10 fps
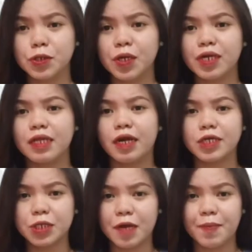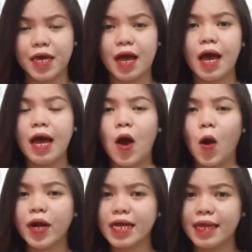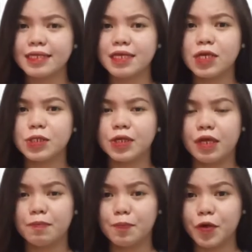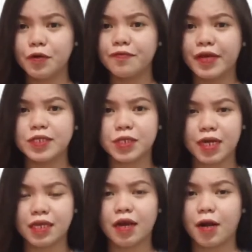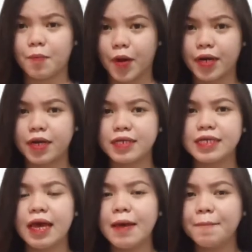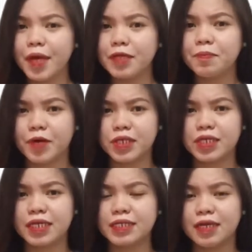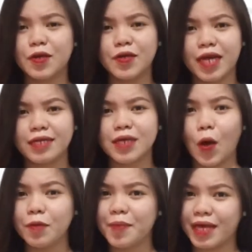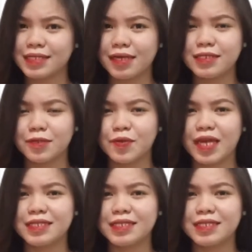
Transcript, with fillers: will ensure that our JPIA organization improve and strengthen our borders, build bridges, and connects all BSA